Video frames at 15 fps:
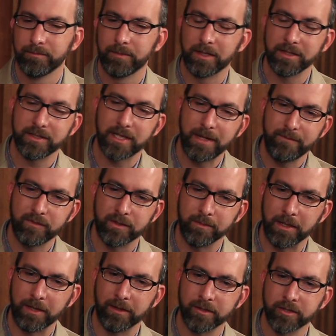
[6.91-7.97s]
but it seems to
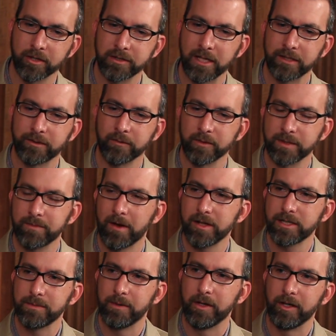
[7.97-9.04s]
me that the church has the
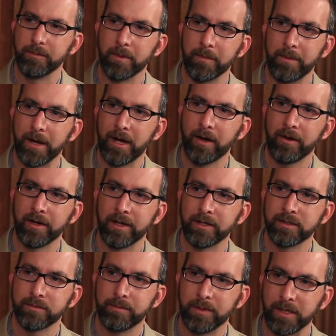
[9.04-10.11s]
responsibility to prepare
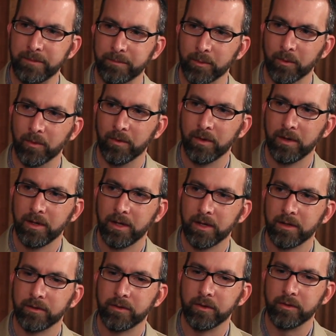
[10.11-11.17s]
its people
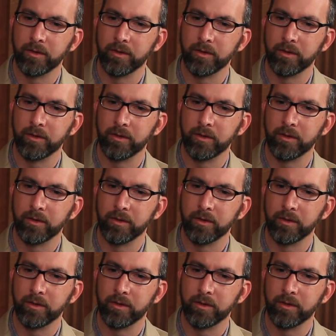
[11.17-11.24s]
to